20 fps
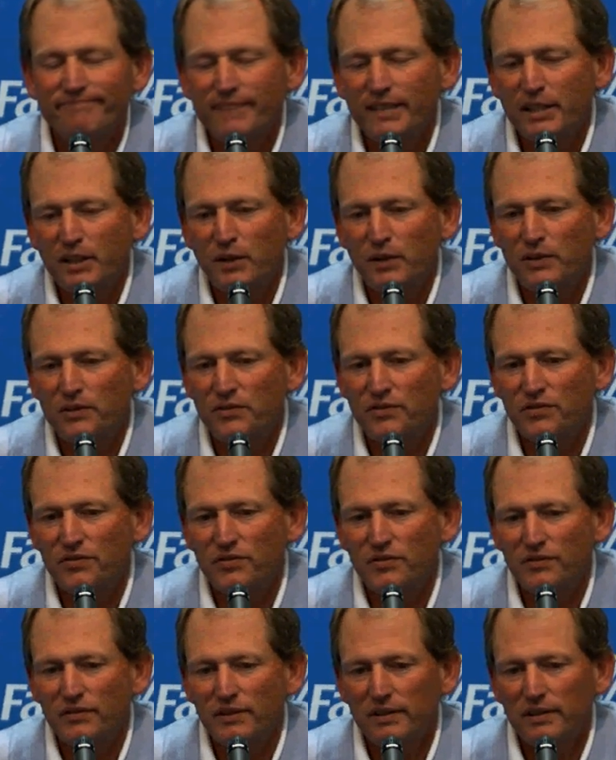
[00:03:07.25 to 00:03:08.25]
You know,
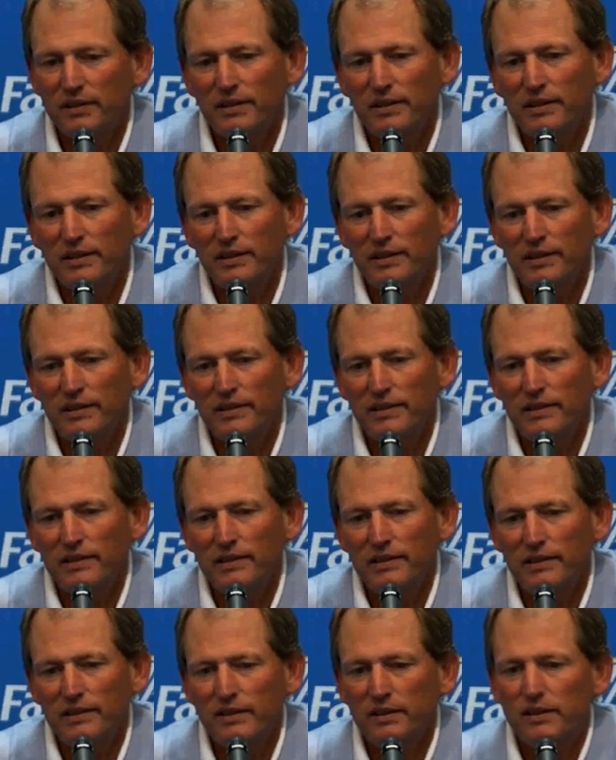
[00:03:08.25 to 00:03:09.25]

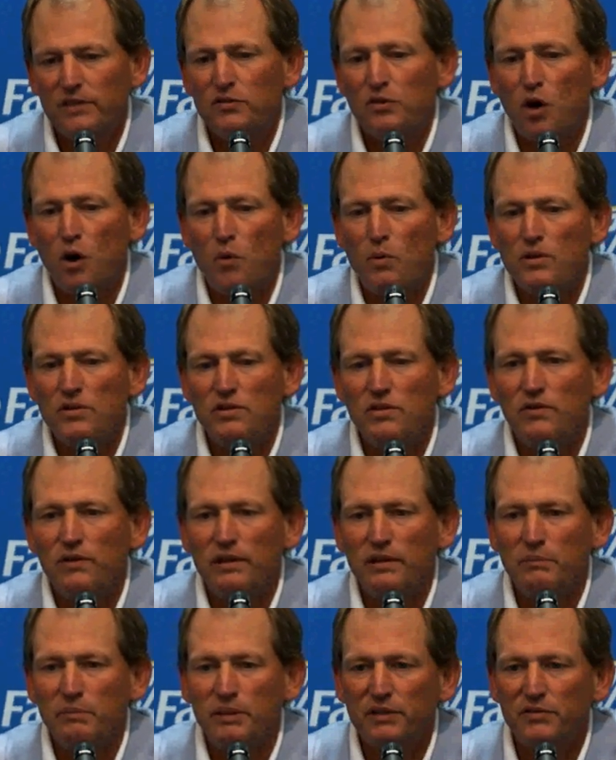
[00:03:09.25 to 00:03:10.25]
it's always
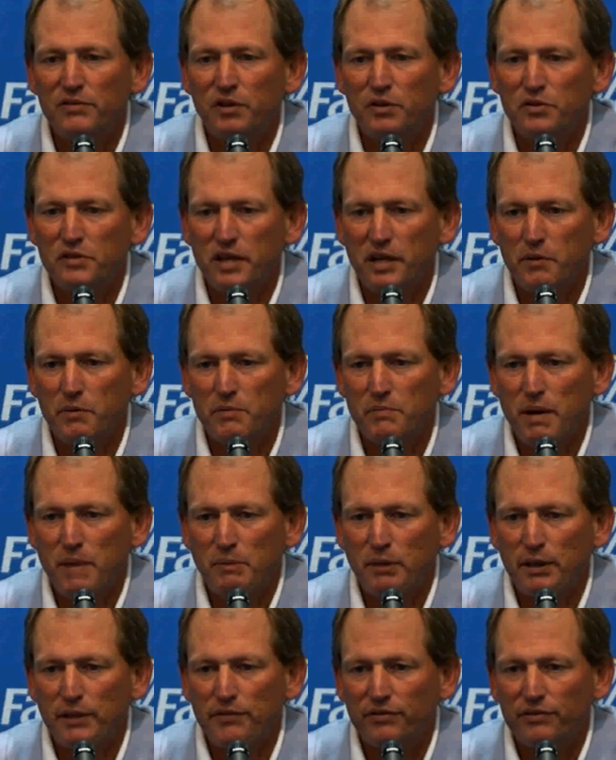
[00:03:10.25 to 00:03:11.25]
going to be associated with
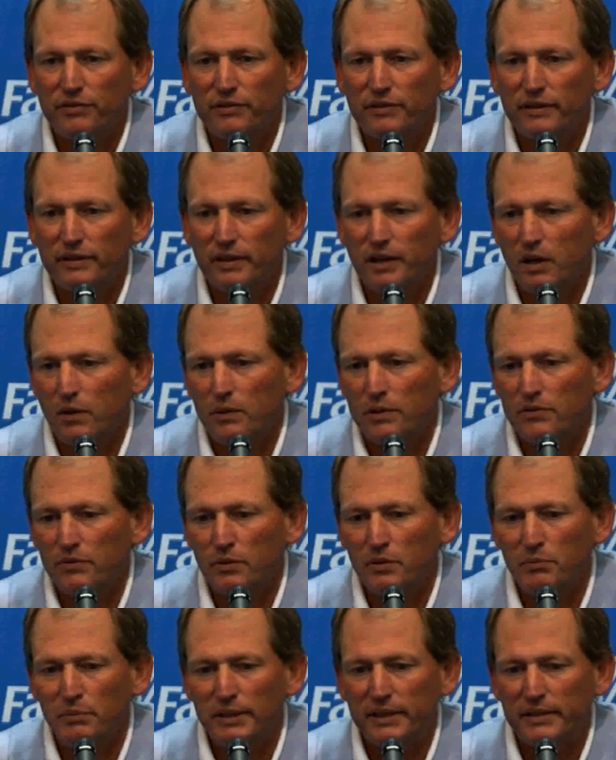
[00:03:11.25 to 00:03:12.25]
memories. It always
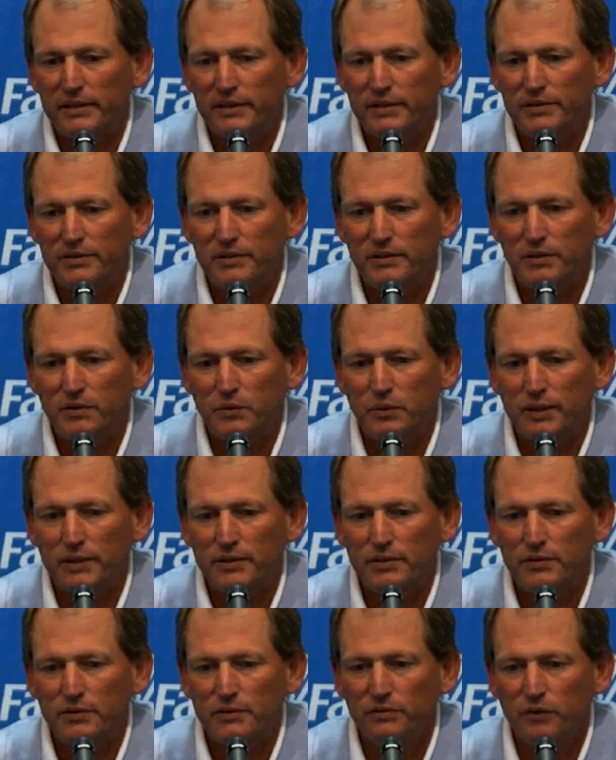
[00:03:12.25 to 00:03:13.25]
will be. There's no way
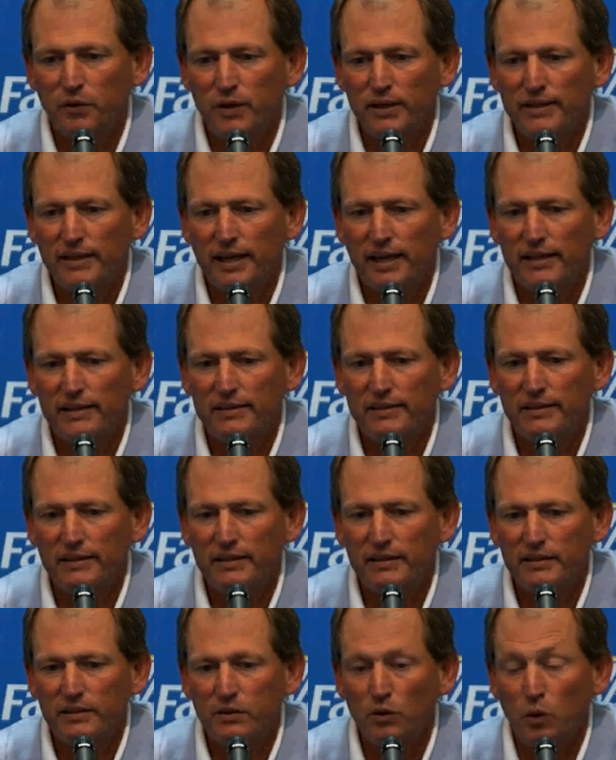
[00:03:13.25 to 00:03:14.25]
to avoid
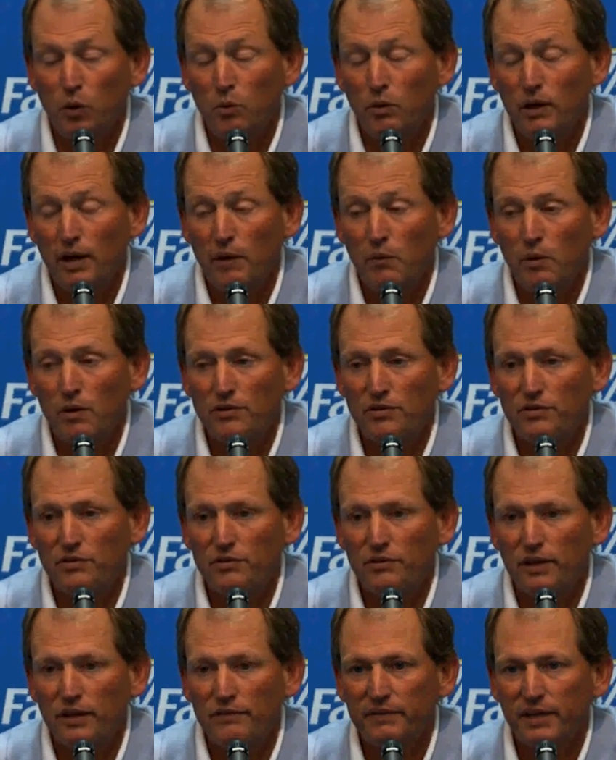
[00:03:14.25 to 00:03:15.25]
that, nor would I want to.
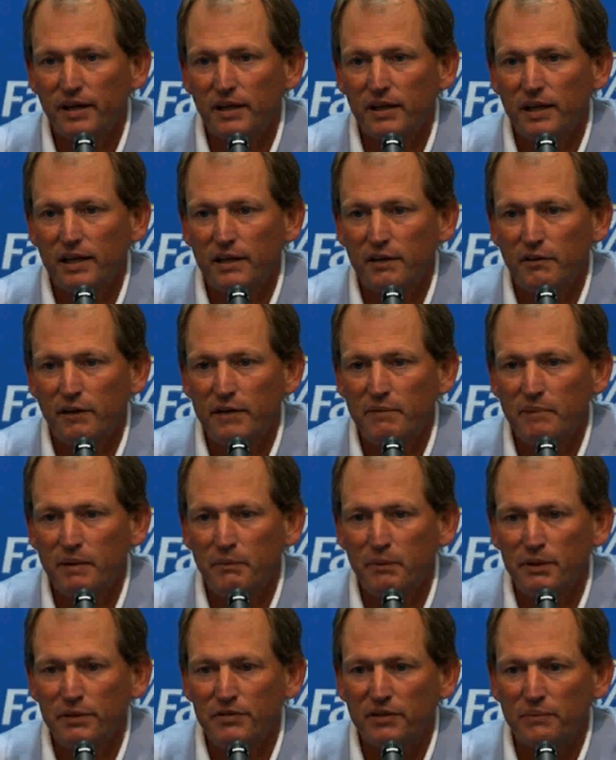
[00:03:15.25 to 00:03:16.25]
I've got a lot of great
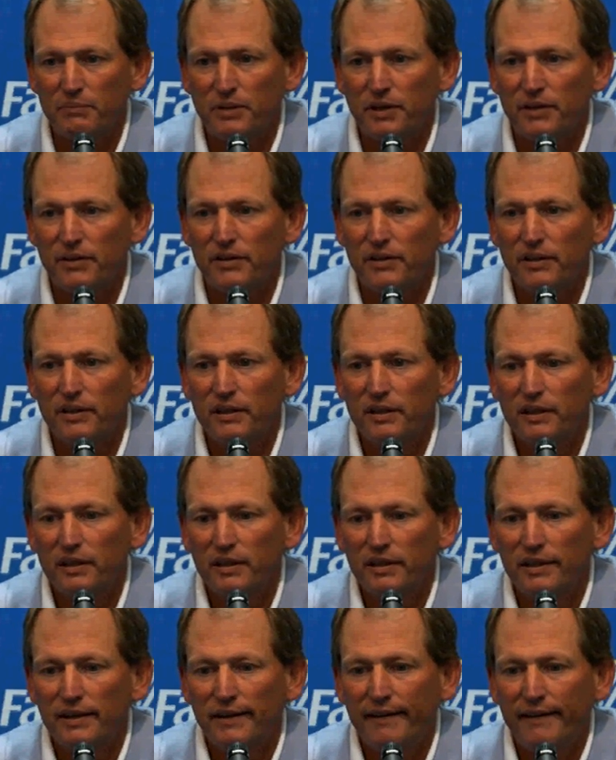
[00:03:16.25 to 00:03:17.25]
memories up there.
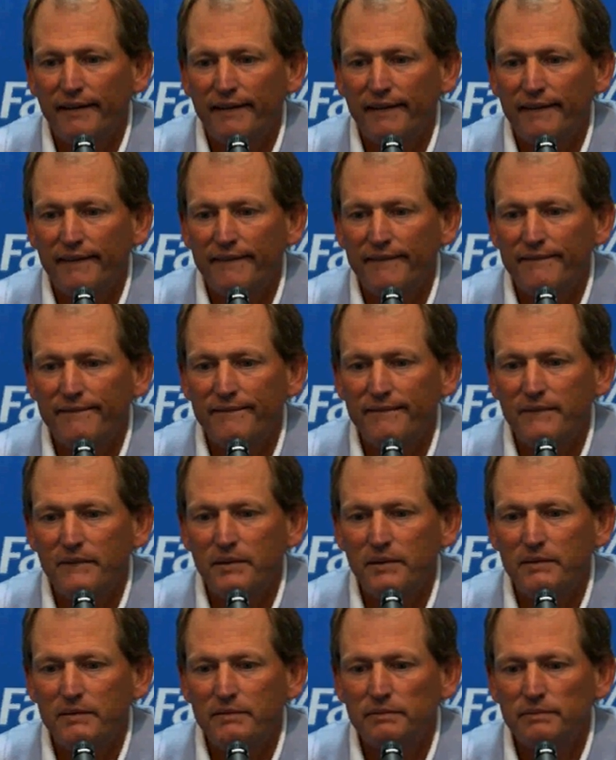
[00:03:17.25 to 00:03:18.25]

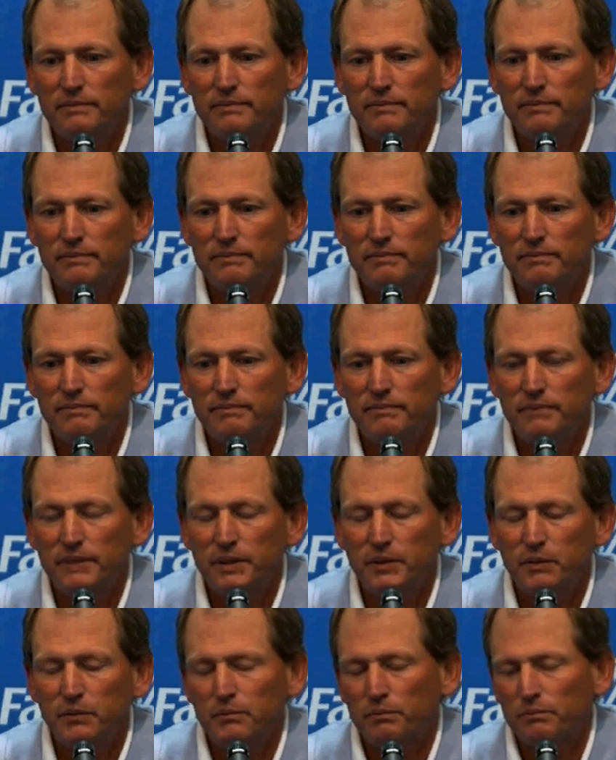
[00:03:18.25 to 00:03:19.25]

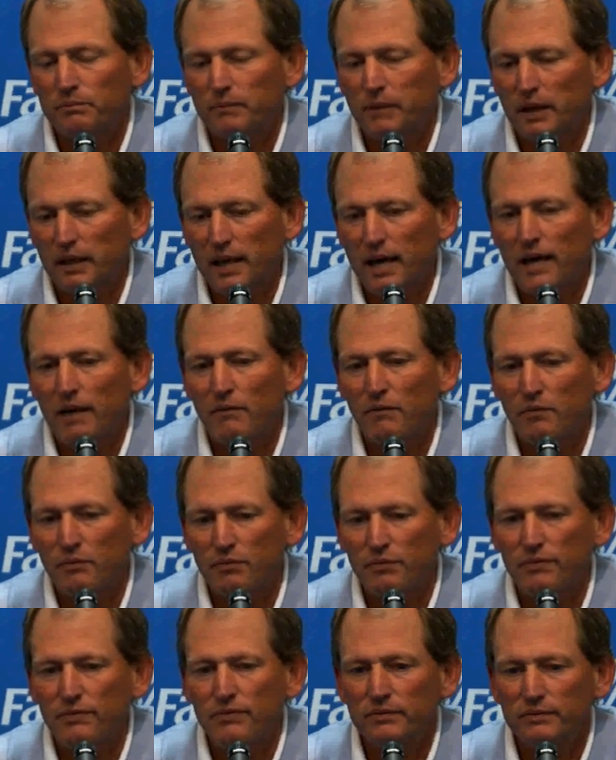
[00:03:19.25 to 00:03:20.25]
You know, a lot
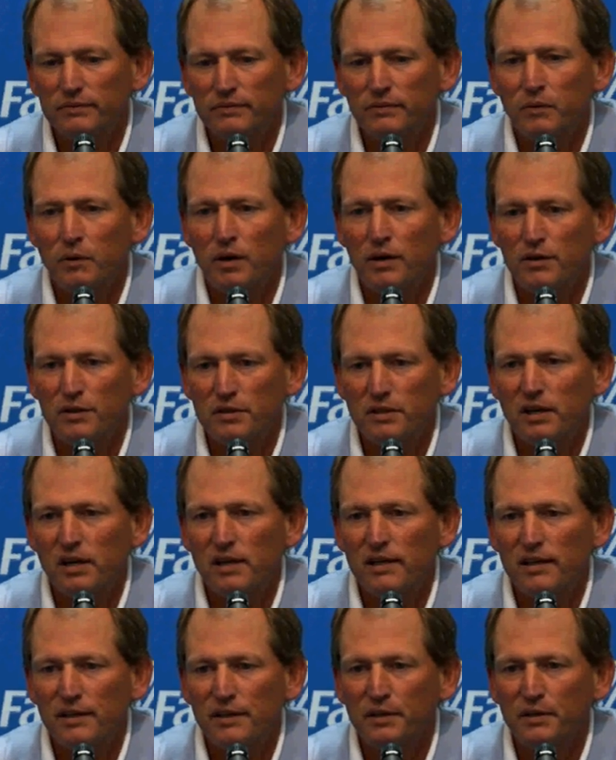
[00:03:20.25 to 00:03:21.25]
of water's
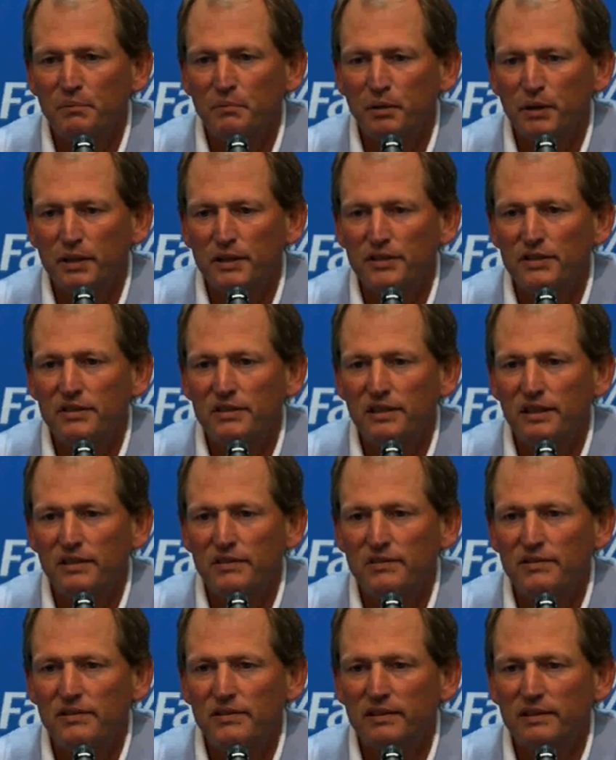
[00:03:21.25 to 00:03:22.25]
gone under the bridge
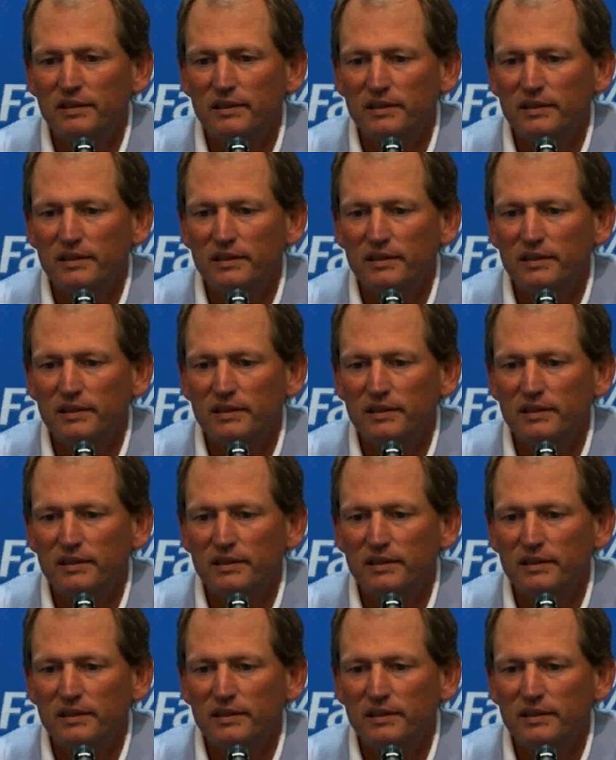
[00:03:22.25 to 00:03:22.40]
since